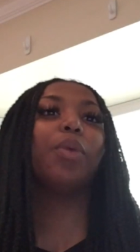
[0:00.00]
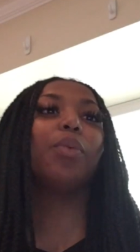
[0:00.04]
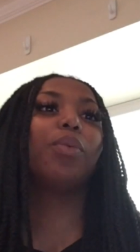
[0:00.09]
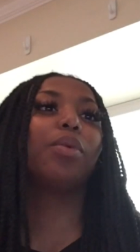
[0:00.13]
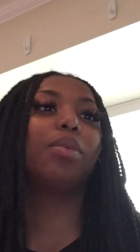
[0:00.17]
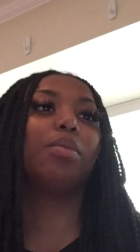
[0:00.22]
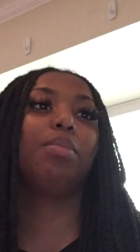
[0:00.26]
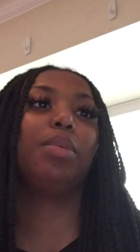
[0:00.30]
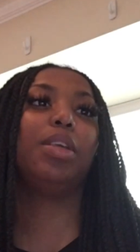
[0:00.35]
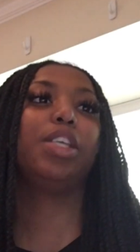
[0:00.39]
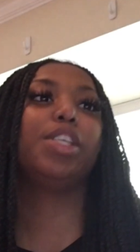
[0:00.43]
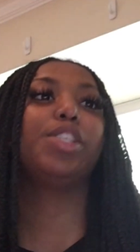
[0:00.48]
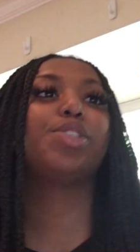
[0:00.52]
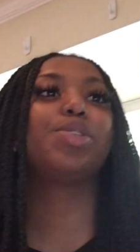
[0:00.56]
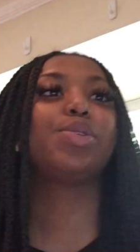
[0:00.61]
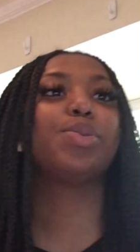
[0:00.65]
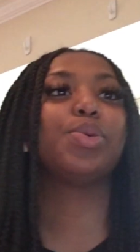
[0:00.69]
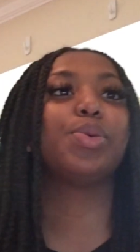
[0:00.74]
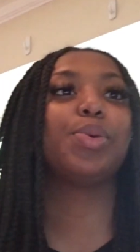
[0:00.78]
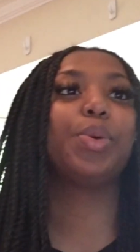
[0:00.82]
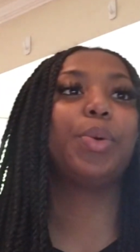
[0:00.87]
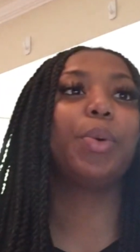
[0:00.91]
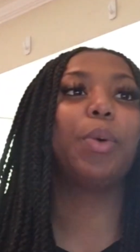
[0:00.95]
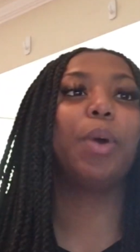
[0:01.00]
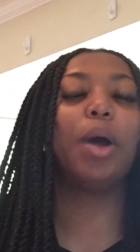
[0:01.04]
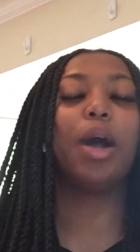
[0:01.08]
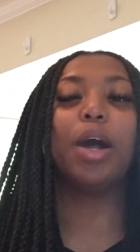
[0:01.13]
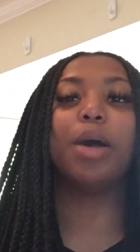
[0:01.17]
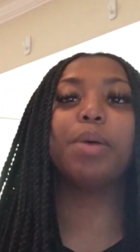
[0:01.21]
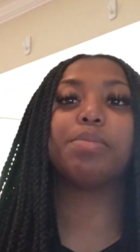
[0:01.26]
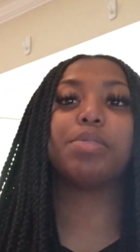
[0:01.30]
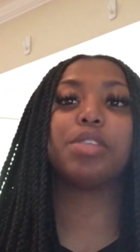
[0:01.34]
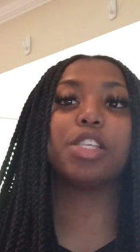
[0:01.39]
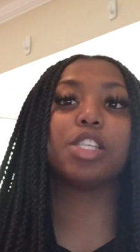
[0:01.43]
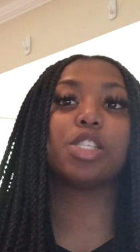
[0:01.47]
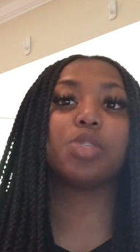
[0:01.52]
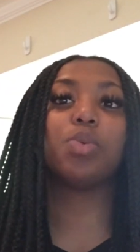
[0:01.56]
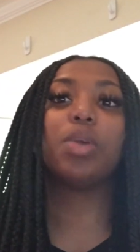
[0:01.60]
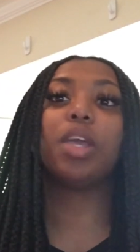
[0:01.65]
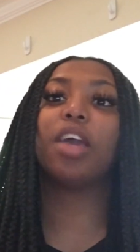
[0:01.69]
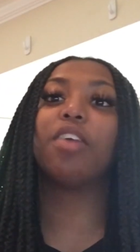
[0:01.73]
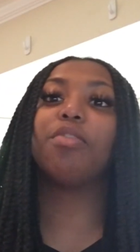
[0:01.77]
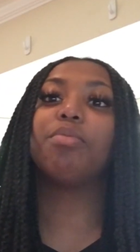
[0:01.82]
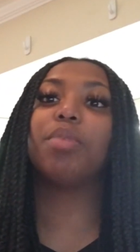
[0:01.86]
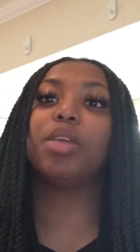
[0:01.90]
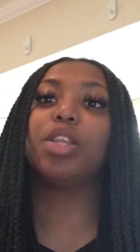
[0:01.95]
will be to, since we
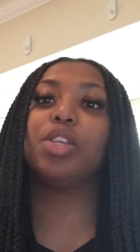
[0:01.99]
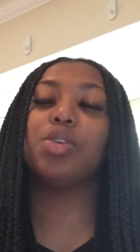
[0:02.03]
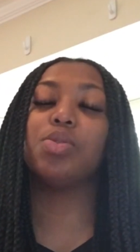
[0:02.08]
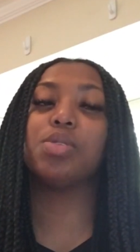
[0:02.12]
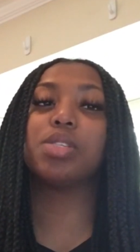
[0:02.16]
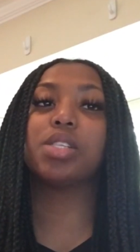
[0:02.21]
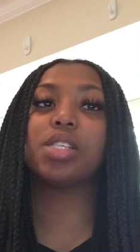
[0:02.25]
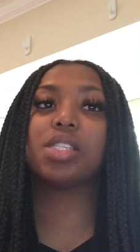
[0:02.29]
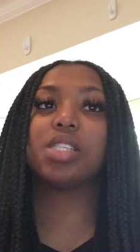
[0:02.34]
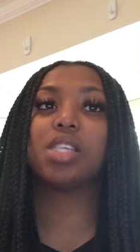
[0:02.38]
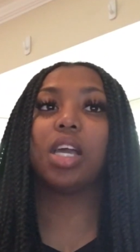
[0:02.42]
have been using